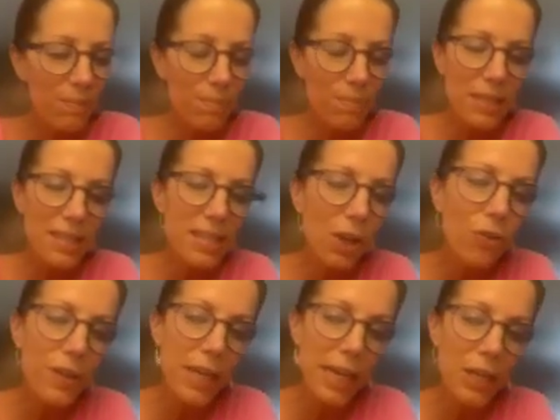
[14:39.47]
but
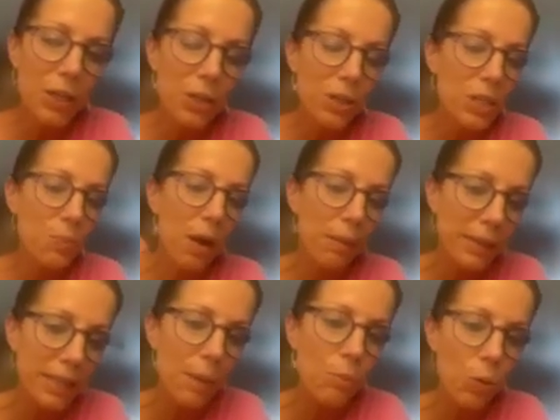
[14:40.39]
self-care is probably
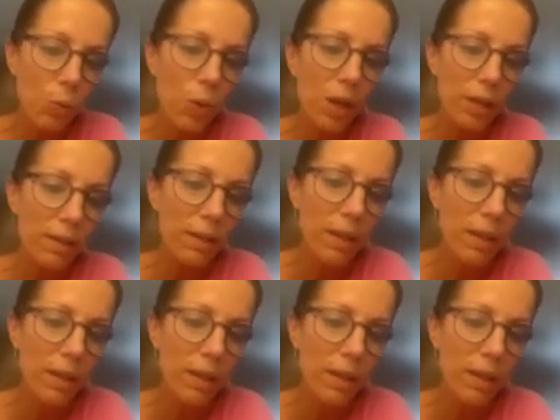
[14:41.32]
number one.